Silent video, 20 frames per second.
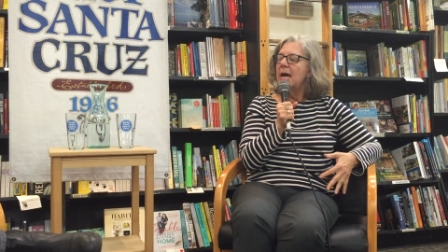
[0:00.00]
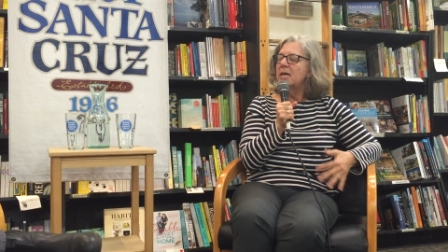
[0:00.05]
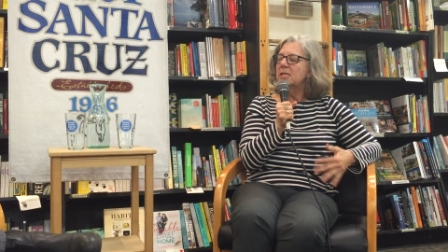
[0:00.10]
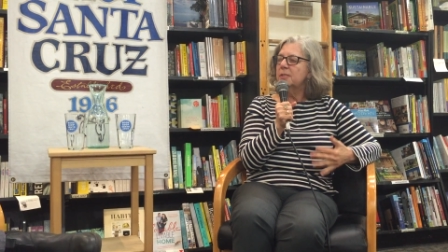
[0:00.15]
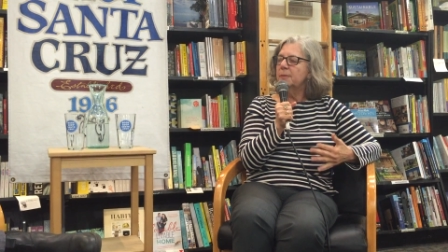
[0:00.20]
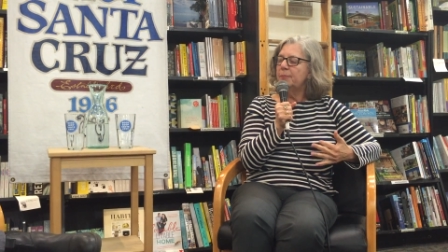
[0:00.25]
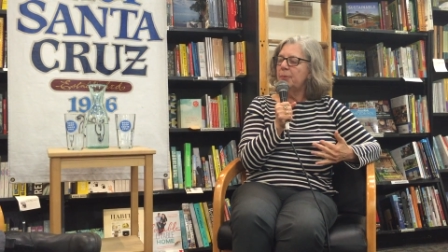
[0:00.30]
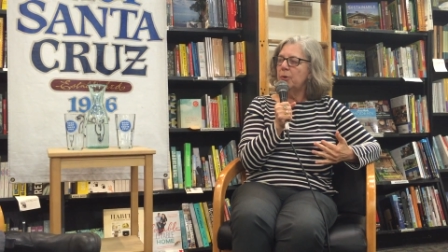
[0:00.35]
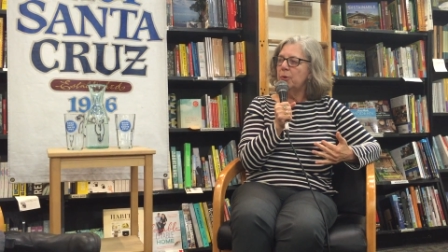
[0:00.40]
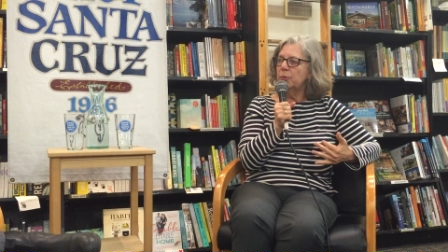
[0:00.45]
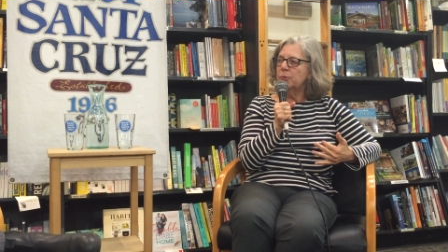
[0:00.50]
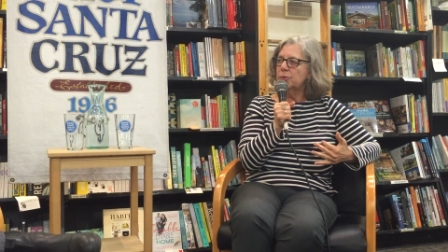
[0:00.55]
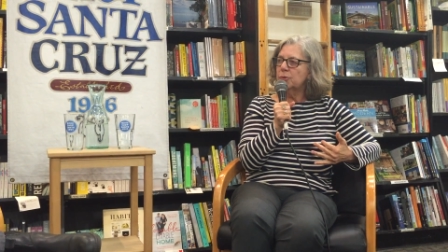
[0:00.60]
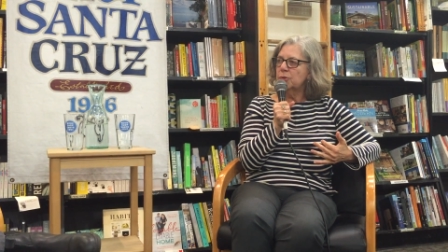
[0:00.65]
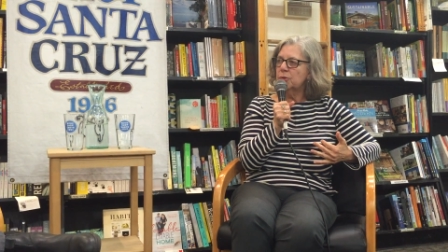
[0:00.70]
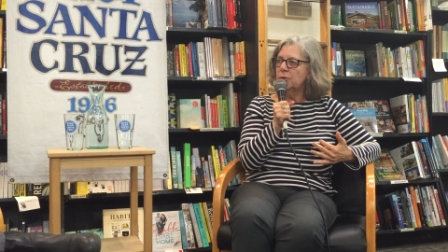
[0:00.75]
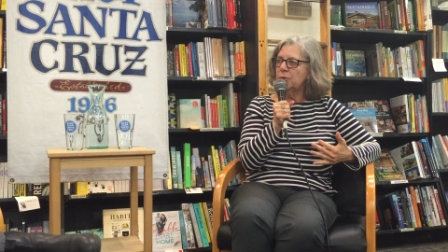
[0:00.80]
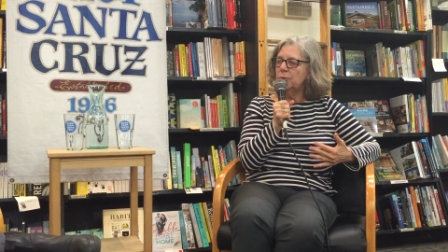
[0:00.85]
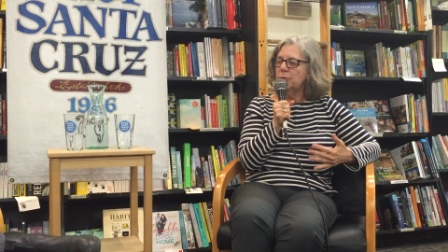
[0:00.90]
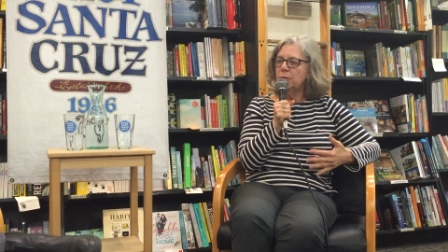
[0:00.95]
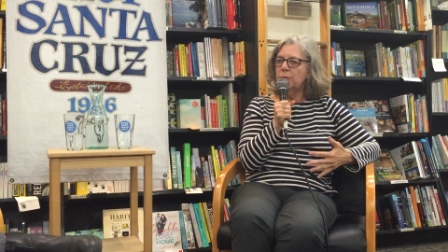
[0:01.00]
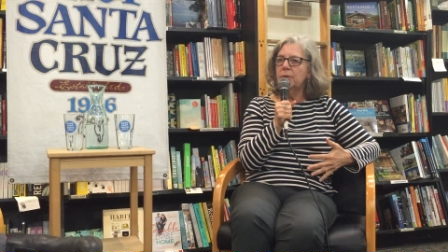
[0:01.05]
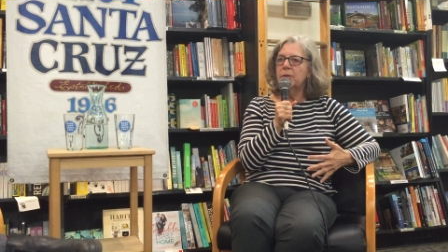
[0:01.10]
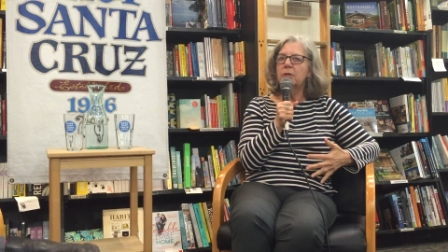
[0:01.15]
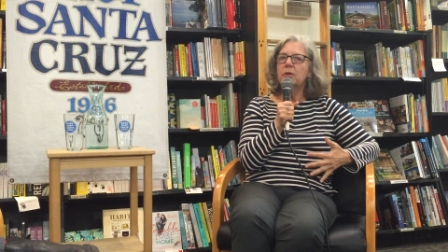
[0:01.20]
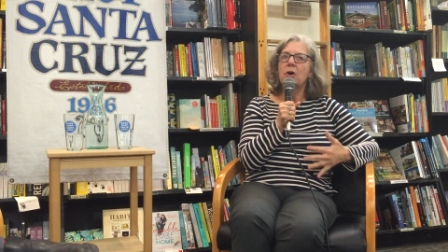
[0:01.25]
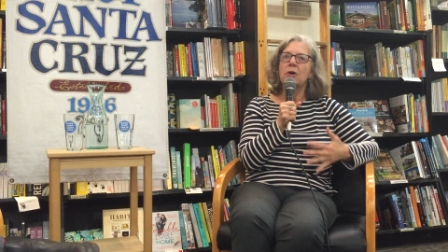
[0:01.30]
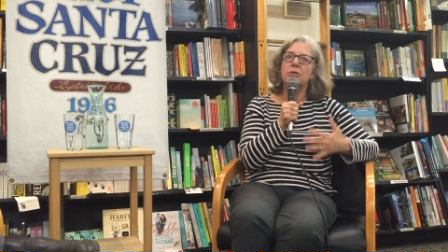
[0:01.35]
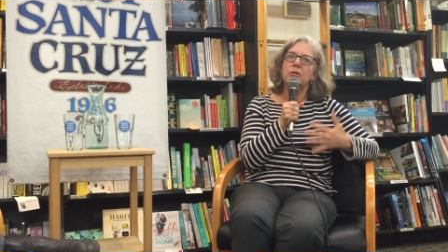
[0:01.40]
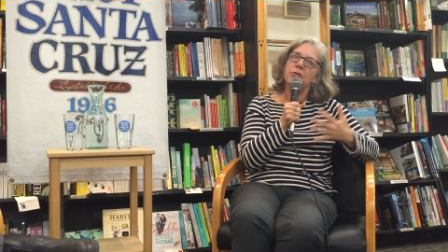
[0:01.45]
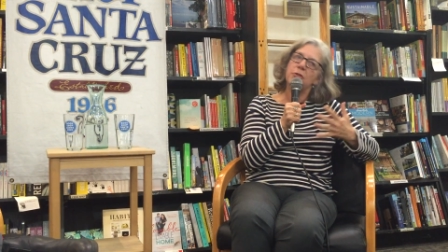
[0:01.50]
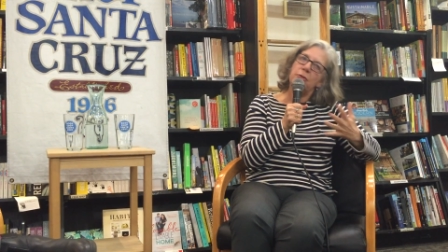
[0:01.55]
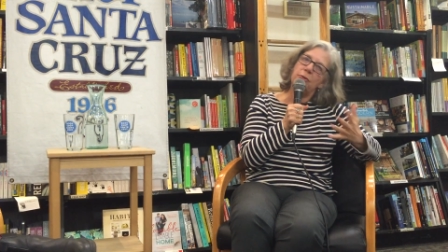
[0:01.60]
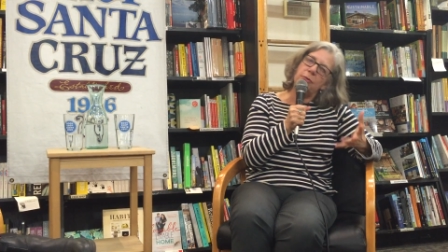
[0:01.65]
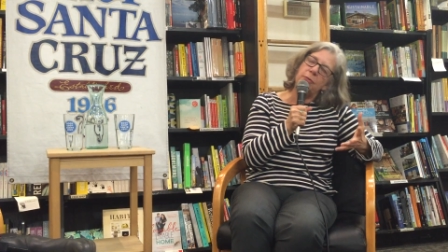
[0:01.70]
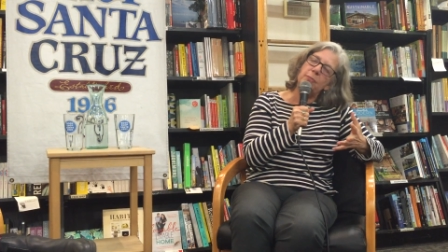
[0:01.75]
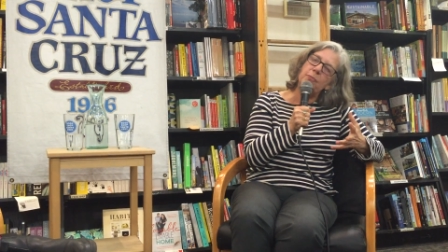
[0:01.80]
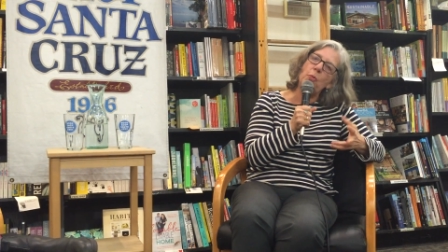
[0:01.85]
as opposed to the cartoon,